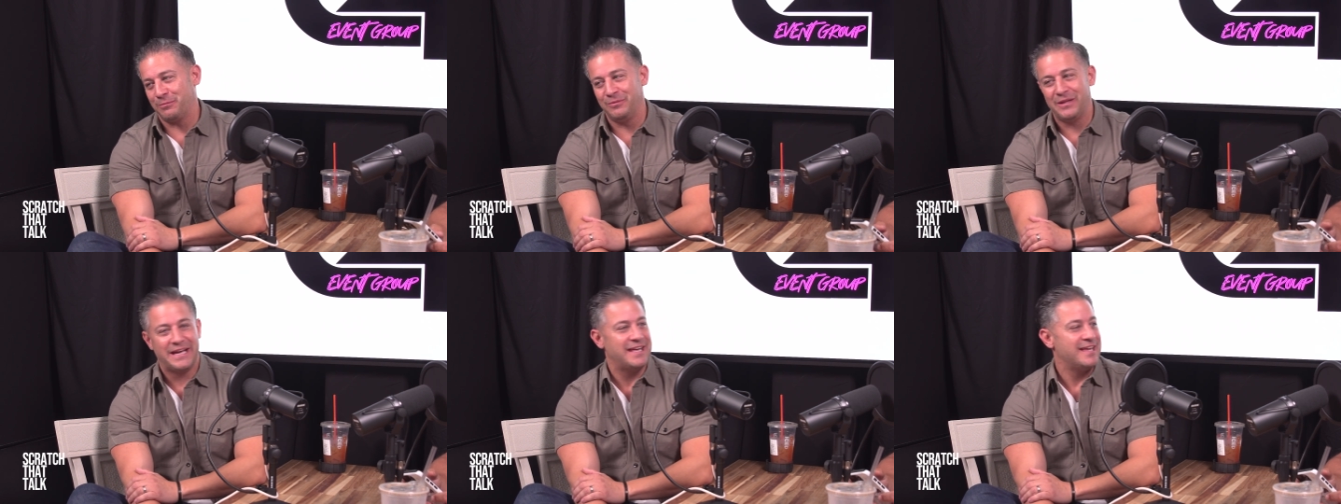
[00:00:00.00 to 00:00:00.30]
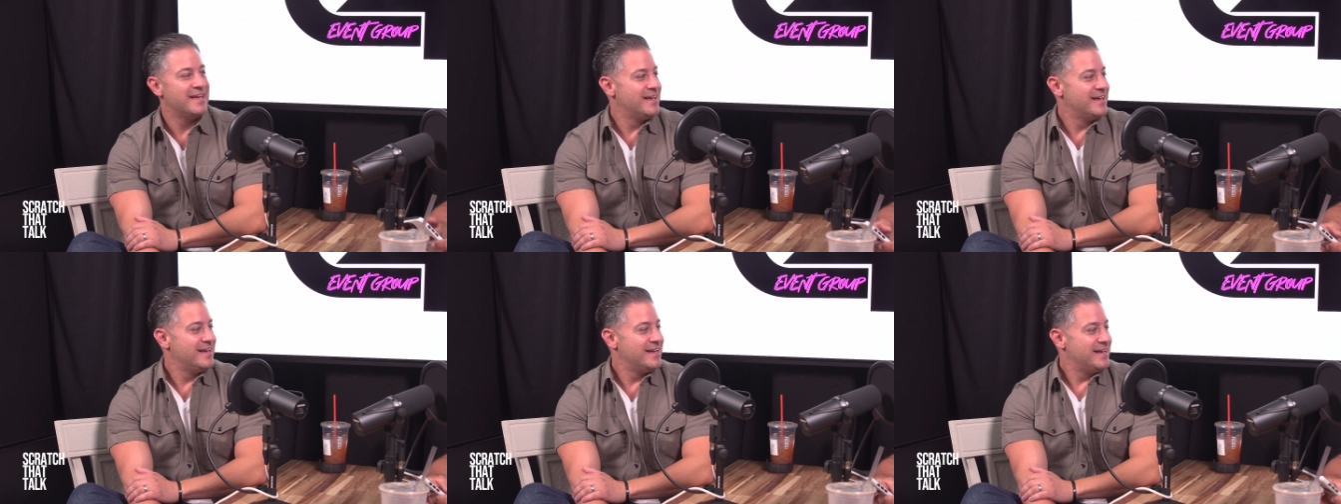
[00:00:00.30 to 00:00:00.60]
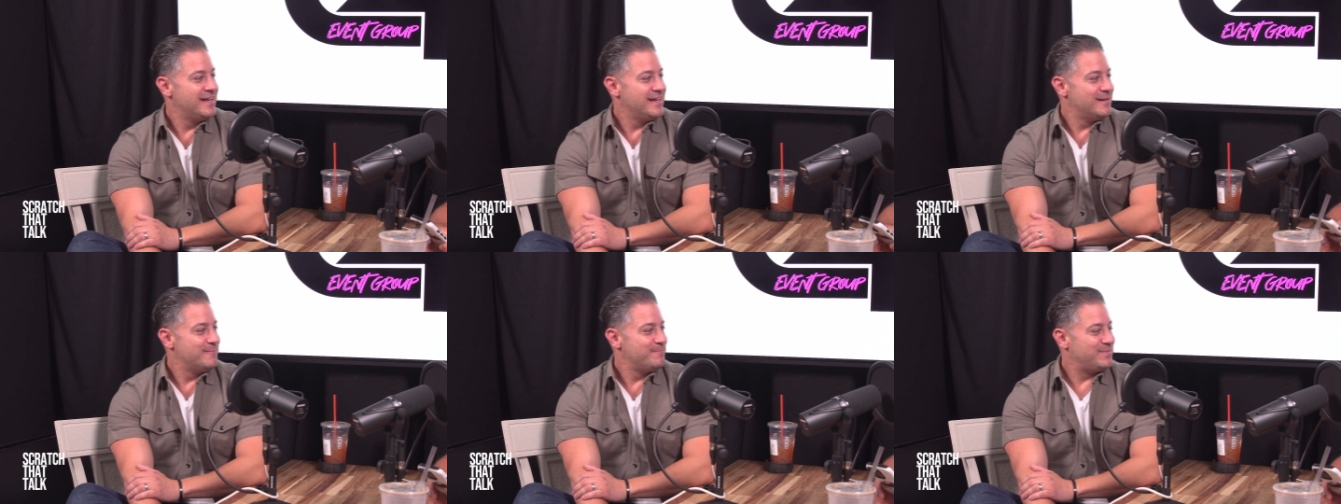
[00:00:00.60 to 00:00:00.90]
Like,
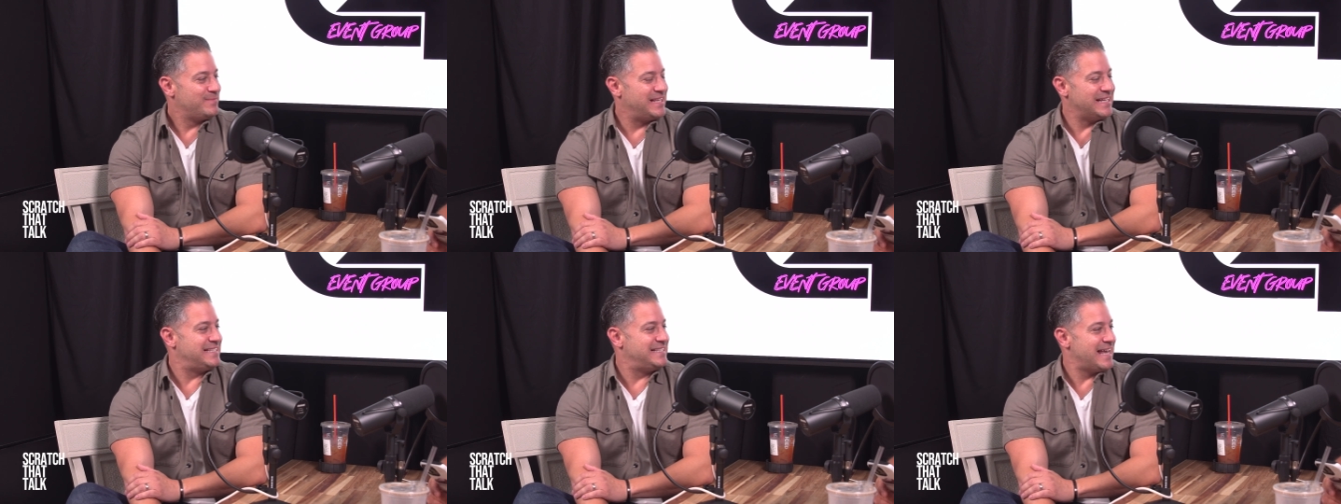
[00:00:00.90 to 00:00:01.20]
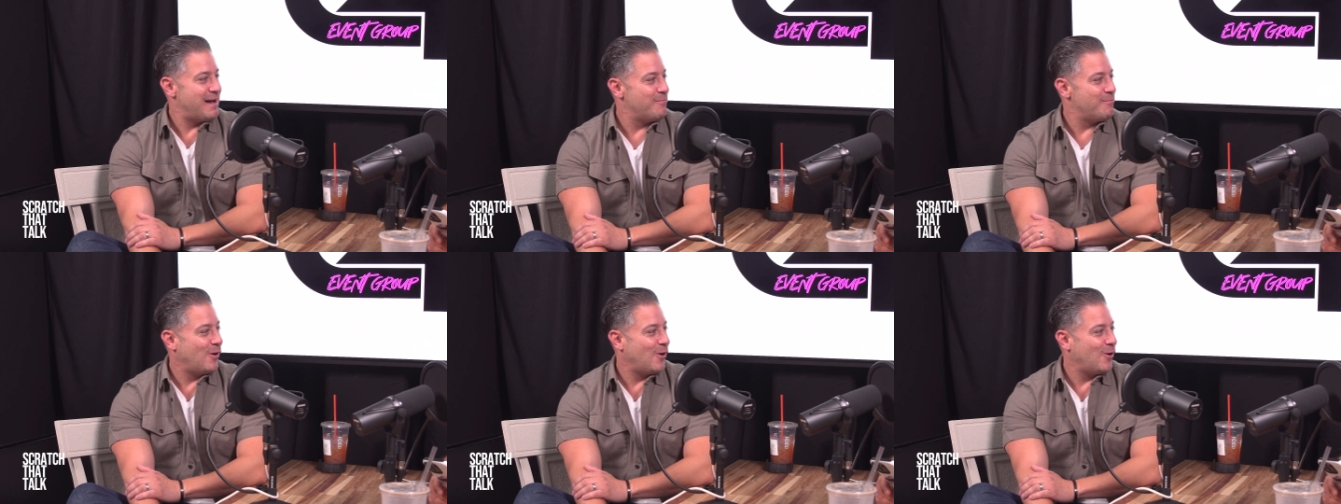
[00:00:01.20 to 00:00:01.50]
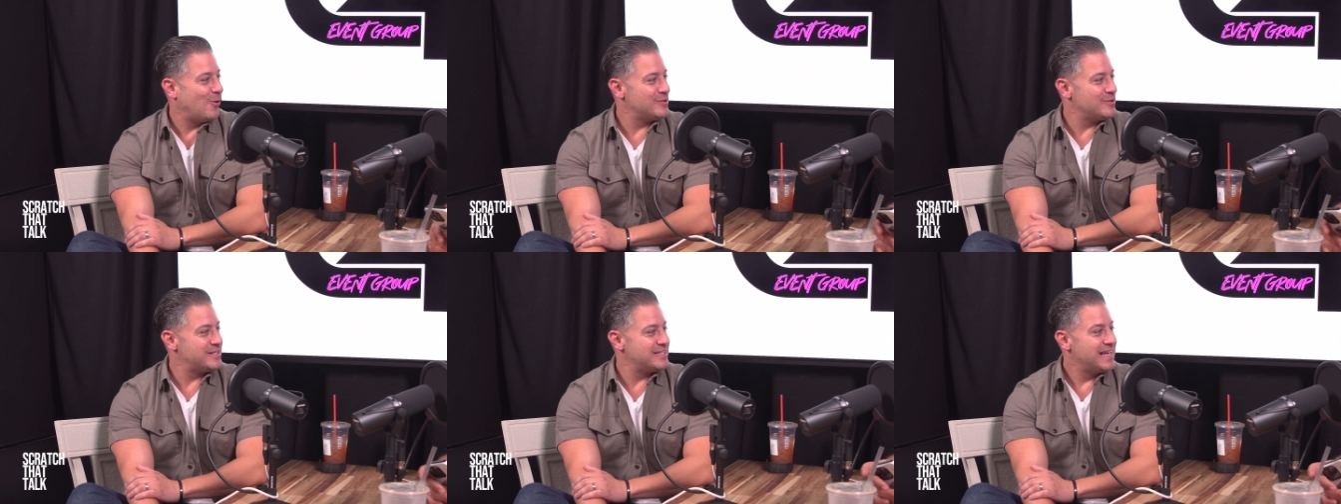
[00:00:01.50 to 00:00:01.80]
the
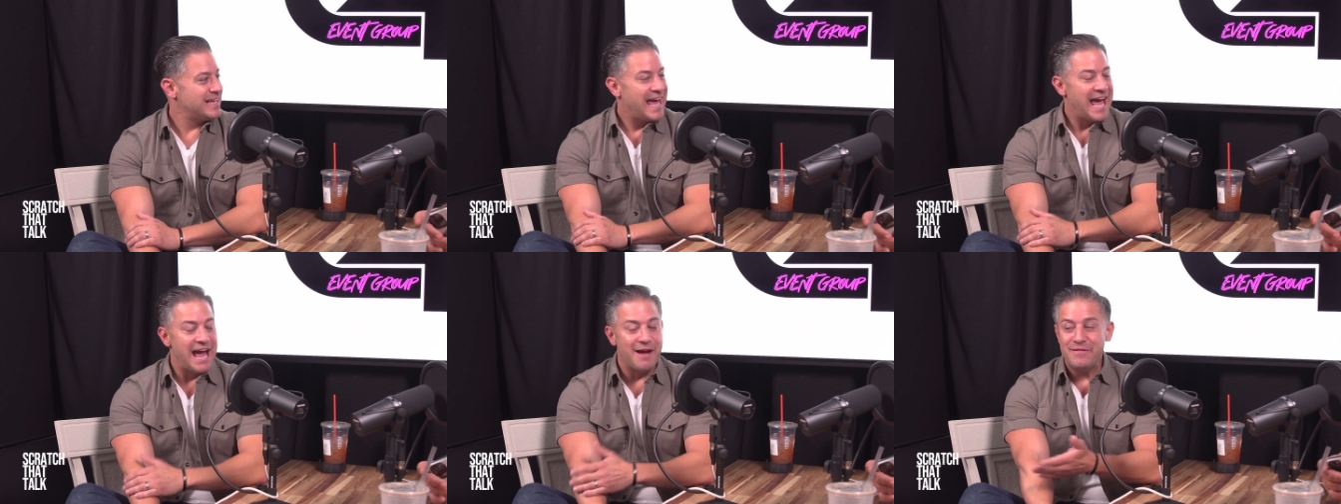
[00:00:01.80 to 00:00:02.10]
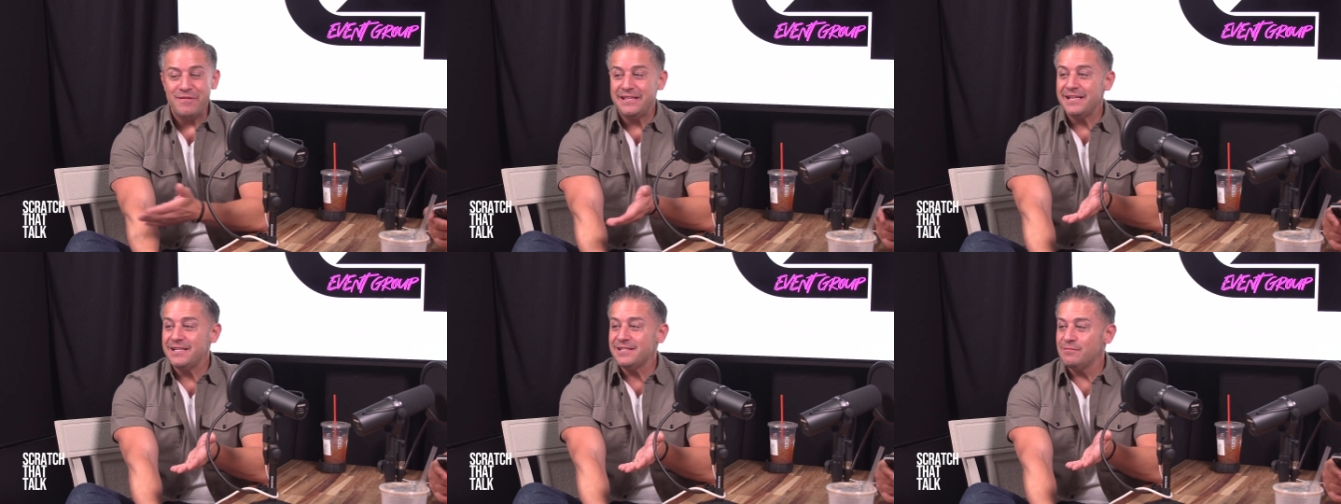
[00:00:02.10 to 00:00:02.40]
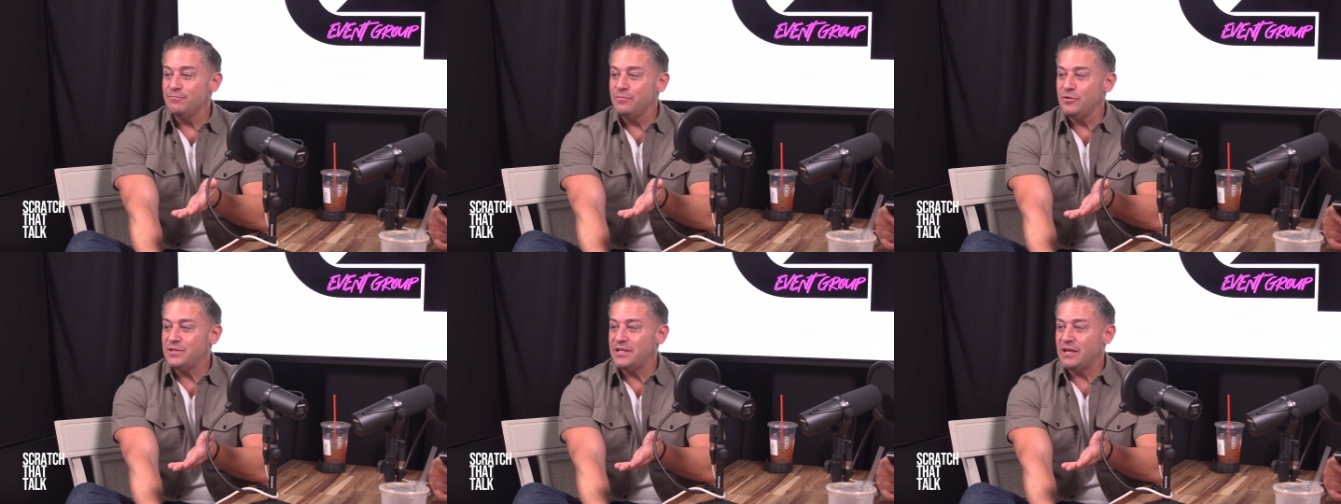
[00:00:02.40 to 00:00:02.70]
demos, everything's a
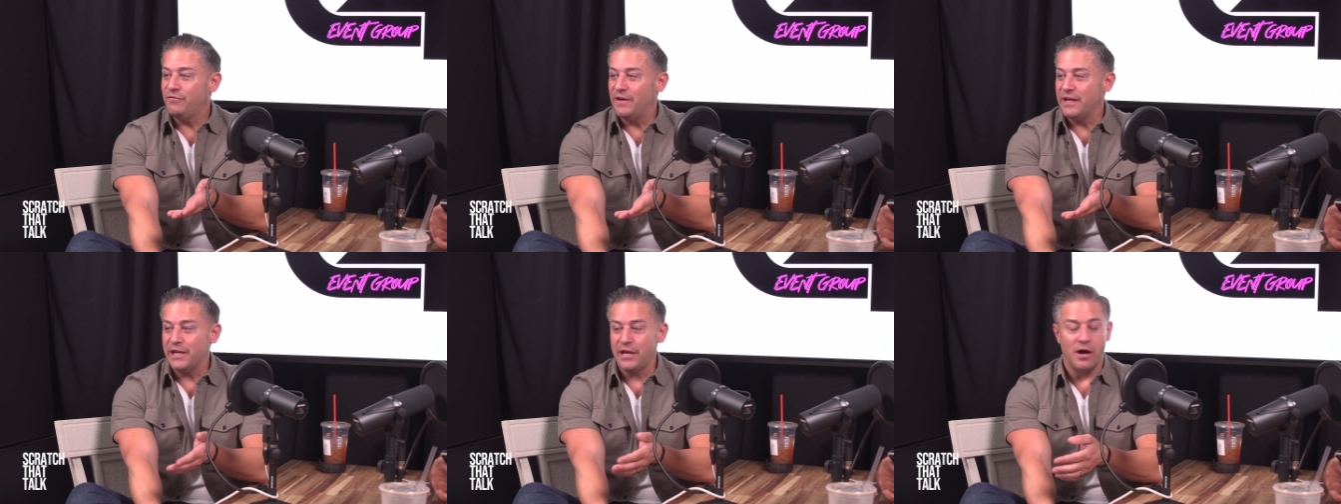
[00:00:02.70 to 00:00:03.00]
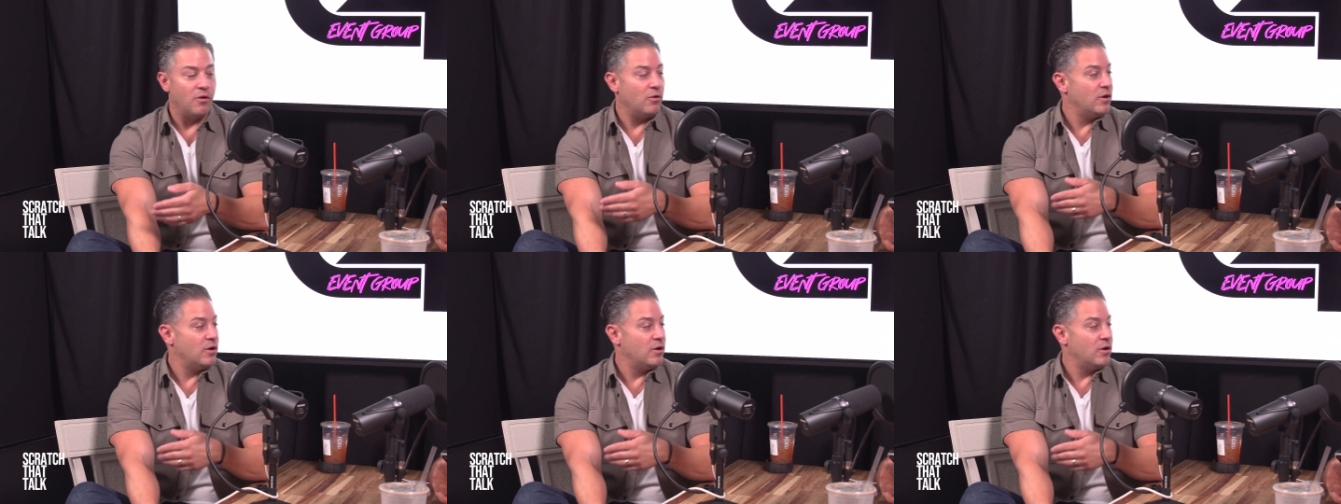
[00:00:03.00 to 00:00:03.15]
music video.